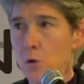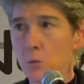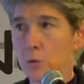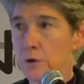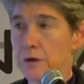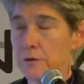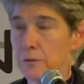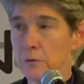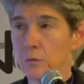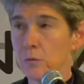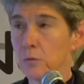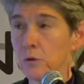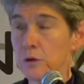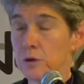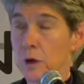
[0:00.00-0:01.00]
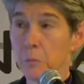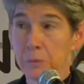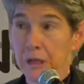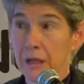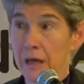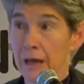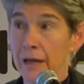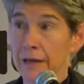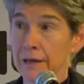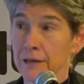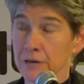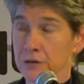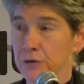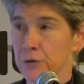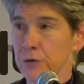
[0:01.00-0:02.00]
would apply
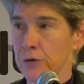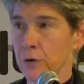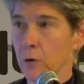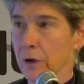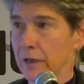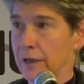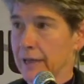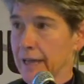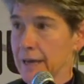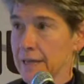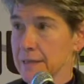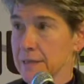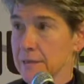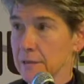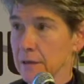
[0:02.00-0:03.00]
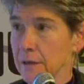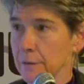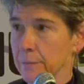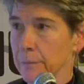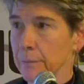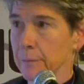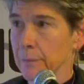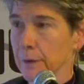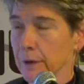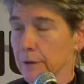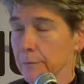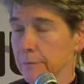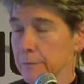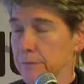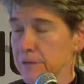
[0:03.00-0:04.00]
in certain oil and gas
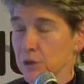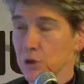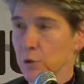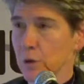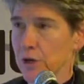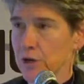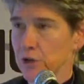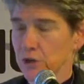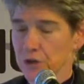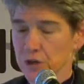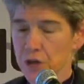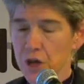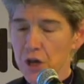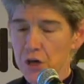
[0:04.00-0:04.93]
situations.